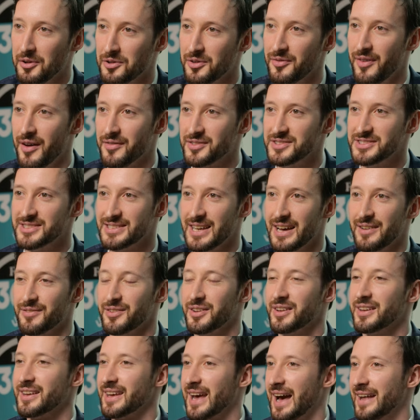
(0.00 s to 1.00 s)
out of every
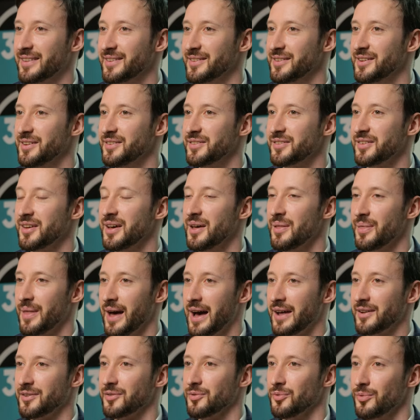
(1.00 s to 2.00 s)
7 candidates
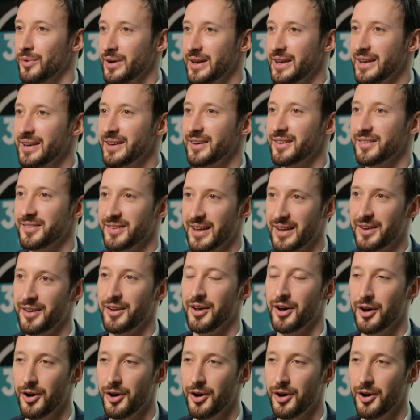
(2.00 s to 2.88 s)
that we send